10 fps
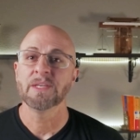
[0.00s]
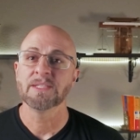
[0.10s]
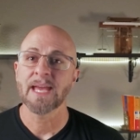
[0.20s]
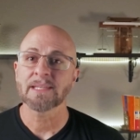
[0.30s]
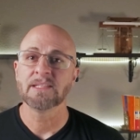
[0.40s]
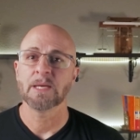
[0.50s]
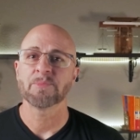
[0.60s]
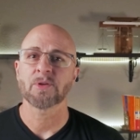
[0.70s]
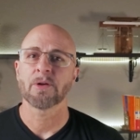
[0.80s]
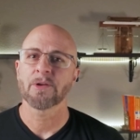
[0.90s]
These next
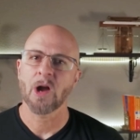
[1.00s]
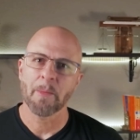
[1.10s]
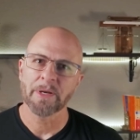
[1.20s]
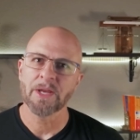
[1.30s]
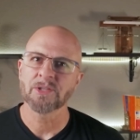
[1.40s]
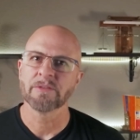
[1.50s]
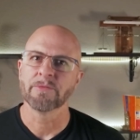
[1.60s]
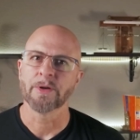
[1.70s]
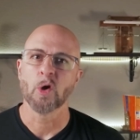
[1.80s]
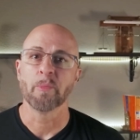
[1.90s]
tips are a combination
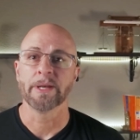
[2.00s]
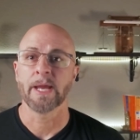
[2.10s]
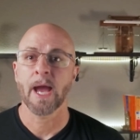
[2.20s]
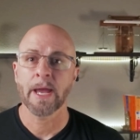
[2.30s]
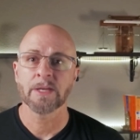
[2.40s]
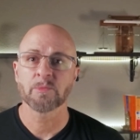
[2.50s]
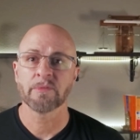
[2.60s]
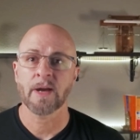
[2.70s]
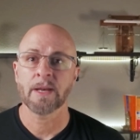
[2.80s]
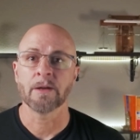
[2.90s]
of what OpenAI has
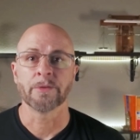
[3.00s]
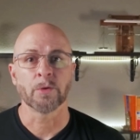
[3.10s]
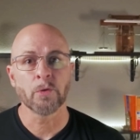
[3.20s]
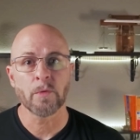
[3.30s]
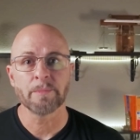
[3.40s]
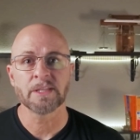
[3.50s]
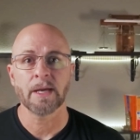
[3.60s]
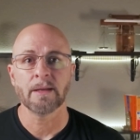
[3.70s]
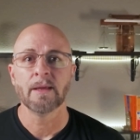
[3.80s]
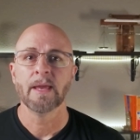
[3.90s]
provided on their own
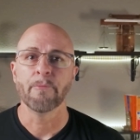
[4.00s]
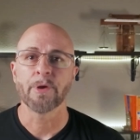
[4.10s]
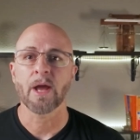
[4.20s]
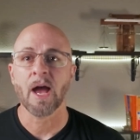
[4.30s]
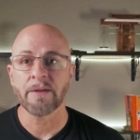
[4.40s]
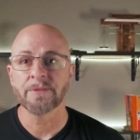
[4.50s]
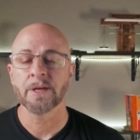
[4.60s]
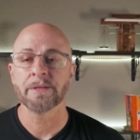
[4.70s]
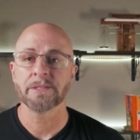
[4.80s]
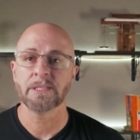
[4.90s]
website and what I've
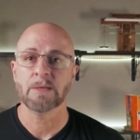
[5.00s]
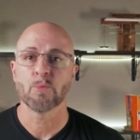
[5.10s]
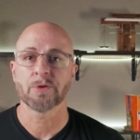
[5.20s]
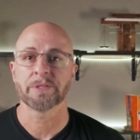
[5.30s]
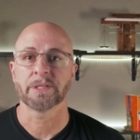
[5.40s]
done to see more